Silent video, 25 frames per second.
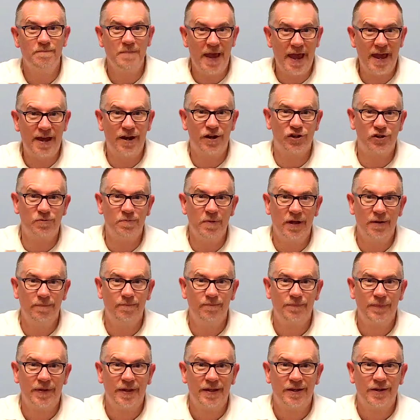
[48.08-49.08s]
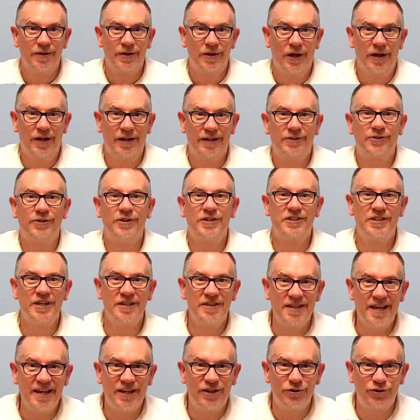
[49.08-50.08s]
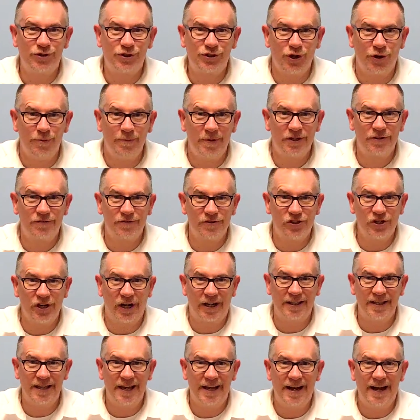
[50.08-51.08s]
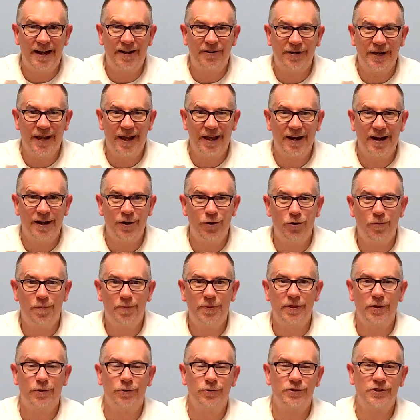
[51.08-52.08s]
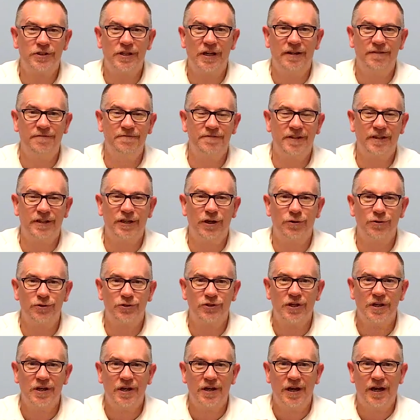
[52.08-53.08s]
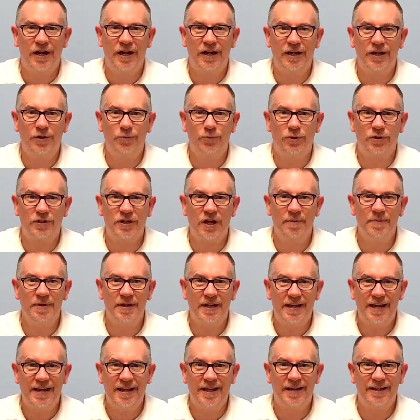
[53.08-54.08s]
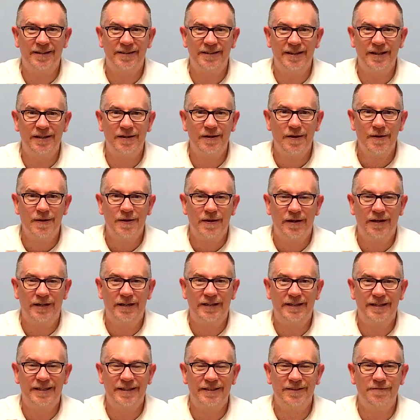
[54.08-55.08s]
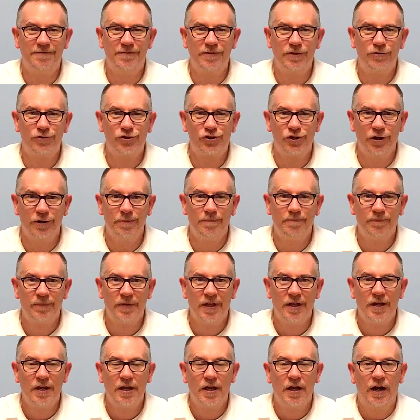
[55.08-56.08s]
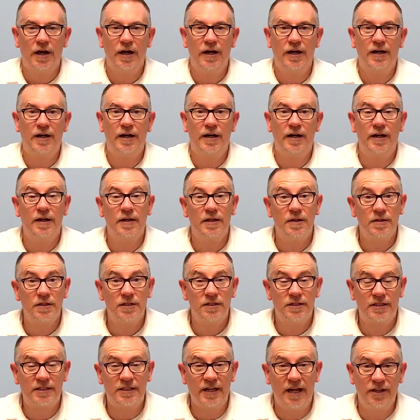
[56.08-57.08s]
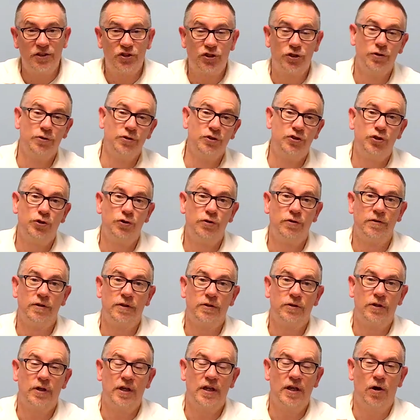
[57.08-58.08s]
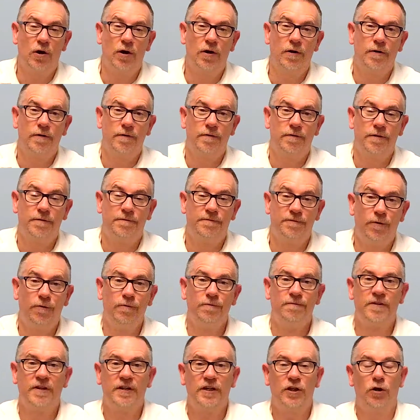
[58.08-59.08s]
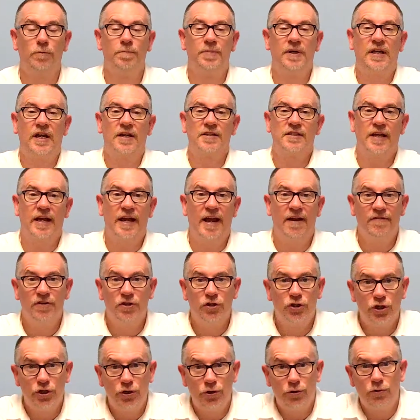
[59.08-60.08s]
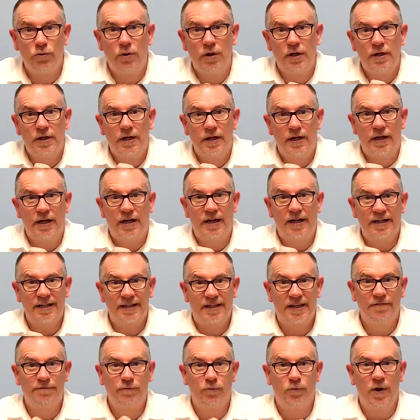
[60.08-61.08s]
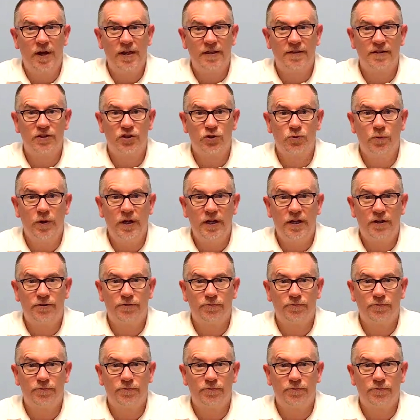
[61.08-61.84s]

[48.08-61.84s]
management. Kristen, thank you so much for checking that out, and I hope those videos will come in handy in the future. Stay tuned to the full video because I have a new giveaway this week,